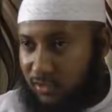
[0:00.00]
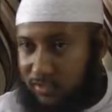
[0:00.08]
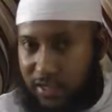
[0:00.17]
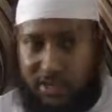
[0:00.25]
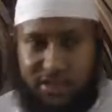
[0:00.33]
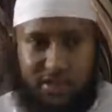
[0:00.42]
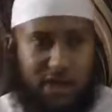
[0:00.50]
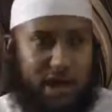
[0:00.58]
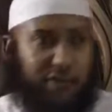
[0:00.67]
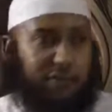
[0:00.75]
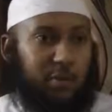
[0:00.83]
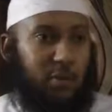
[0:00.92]
That is
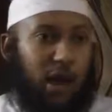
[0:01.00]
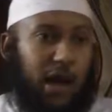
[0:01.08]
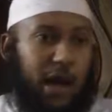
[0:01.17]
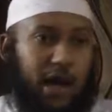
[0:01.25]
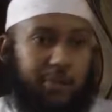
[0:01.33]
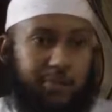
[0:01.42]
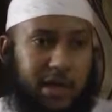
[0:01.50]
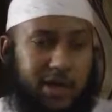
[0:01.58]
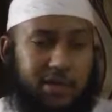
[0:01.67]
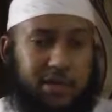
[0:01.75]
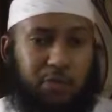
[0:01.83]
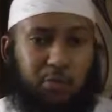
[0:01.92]
kafir muharib, that
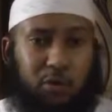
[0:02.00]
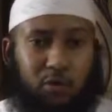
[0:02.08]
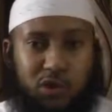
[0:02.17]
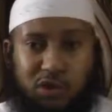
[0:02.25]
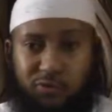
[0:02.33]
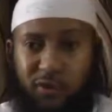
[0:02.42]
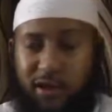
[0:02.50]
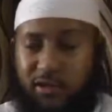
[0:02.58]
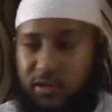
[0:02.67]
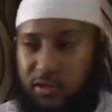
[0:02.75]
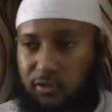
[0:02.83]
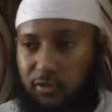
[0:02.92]
is someone who is
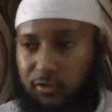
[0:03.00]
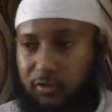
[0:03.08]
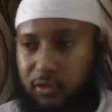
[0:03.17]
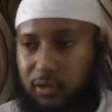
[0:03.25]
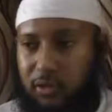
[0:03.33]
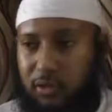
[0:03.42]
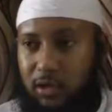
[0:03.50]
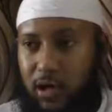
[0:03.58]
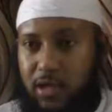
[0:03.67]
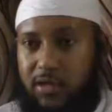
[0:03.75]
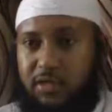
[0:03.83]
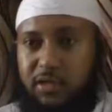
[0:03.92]
fighting you.
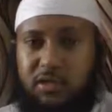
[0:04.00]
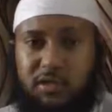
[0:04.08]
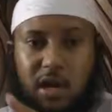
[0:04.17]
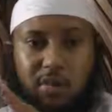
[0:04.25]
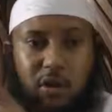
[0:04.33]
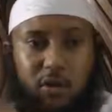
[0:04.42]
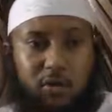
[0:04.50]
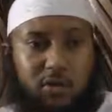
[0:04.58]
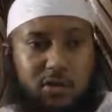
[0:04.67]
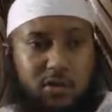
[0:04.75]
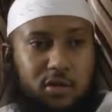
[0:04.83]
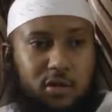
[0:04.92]
And this is someone who
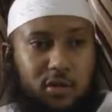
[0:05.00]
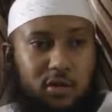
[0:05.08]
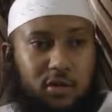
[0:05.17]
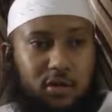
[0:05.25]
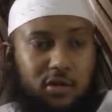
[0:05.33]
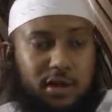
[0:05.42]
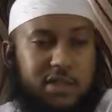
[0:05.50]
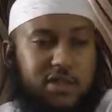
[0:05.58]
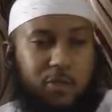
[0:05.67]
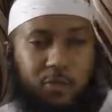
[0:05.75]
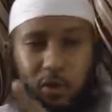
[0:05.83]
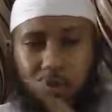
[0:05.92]
is no, he has
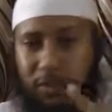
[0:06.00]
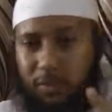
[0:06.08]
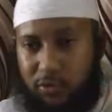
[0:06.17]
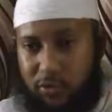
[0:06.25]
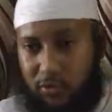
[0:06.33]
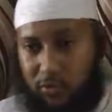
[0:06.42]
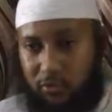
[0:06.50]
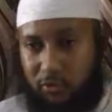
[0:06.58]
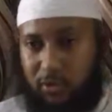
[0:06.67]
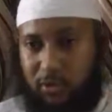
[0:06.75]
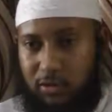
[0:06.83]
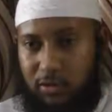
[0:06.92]
no problem to you.
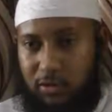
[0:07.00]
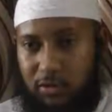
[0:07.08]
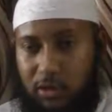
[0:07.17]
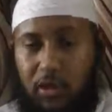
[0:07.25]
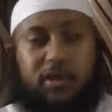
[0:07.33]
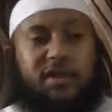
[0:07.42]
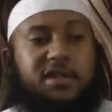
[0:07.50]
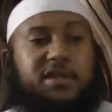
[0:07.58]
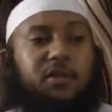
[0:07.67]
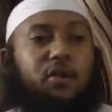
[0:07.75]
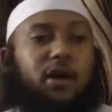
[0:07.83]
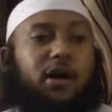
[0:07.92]
This is
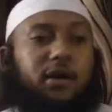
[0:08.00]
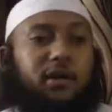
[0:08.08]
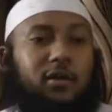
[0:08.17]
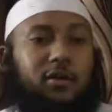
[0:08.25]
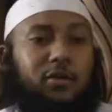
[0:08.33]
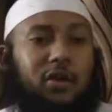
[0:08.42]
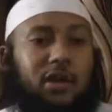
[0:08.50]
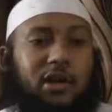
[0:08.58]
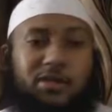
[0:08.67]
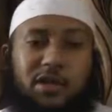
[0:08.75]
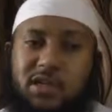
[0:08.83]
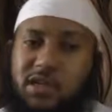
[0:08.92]
a Qurani, we can
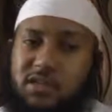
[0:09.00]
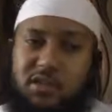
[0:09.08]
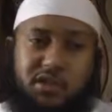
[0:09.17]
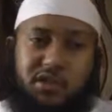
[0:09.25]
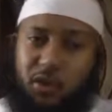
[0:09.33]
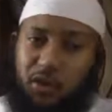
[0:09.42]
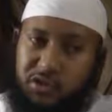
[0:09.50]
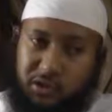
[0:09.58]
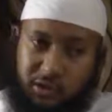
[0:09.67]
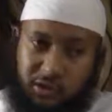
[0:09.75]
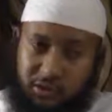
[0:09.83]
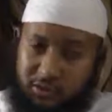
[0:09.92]
even say is just
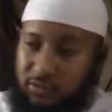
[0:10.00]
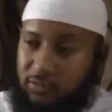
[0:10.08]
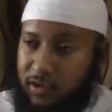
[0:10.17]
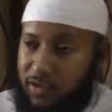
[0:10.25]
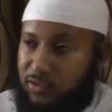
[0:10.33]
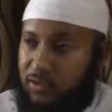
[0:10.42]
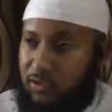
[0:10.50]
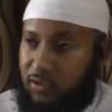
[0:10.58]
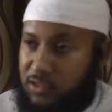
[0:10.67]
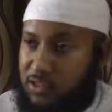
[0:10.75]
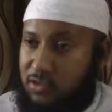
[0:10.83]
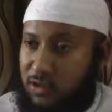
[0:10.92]
logic, right or wrong.
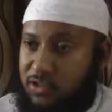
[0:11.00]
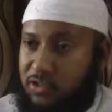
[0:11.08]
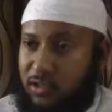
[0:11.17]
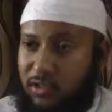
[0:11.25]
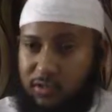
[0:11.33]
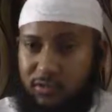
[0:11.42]
This is logic.